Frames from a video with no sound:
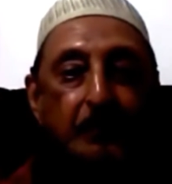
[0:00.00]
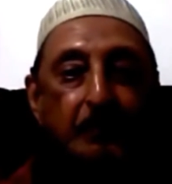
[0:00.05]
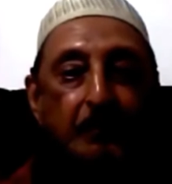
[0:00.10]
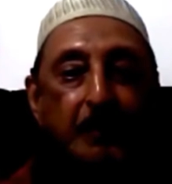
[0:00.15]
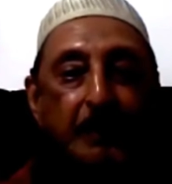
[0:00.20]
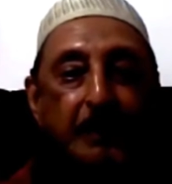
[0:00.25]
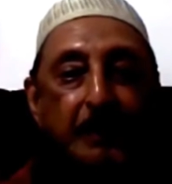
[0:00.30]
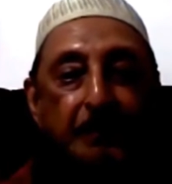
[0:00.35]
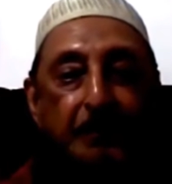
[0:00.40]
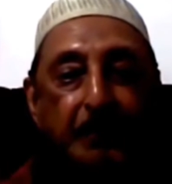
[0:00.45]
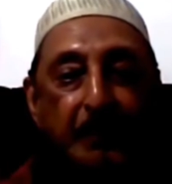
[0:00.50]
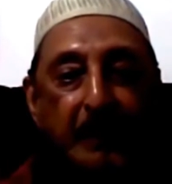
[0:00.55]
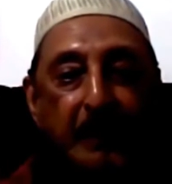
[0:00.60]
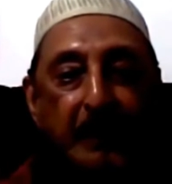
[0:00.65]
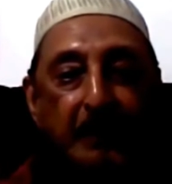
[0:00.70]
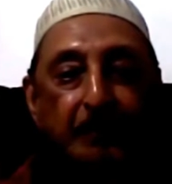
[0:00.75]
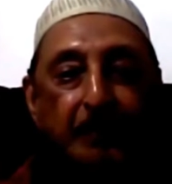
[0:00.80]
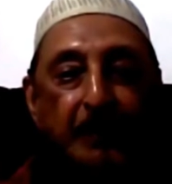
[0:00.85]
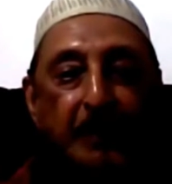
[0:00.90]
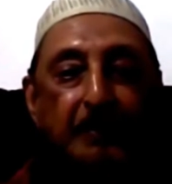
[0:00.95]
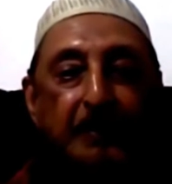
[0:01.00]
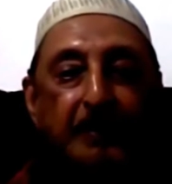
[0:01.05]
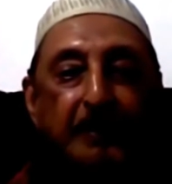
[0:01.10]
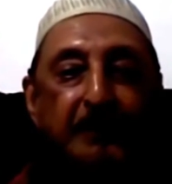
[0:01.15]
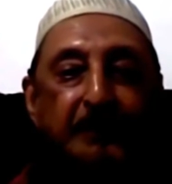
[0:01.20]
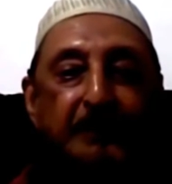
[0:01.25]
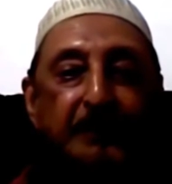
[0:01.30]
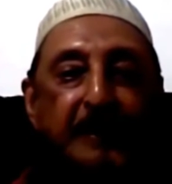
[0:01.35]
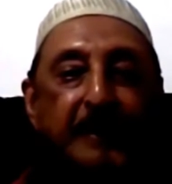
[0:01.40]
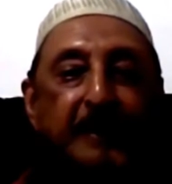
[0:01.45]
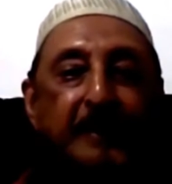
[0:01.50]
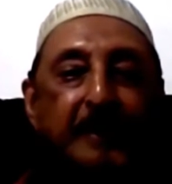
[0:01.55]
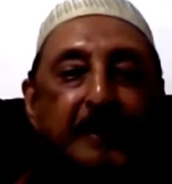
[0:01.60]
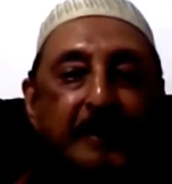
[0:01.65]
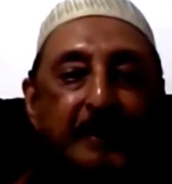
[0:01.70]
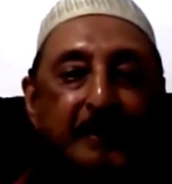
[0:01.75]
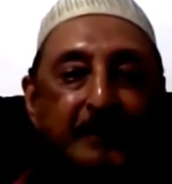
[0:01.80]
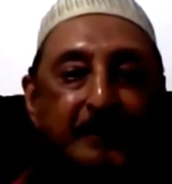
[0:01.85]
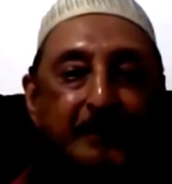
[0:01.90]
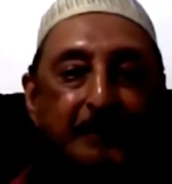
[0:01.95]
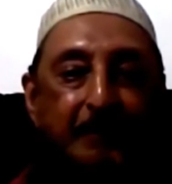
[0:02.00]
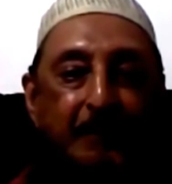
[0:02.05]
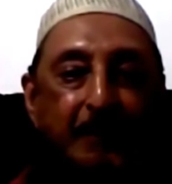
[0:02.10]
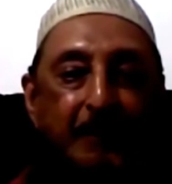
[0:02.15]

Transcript: to manipulate people's thinking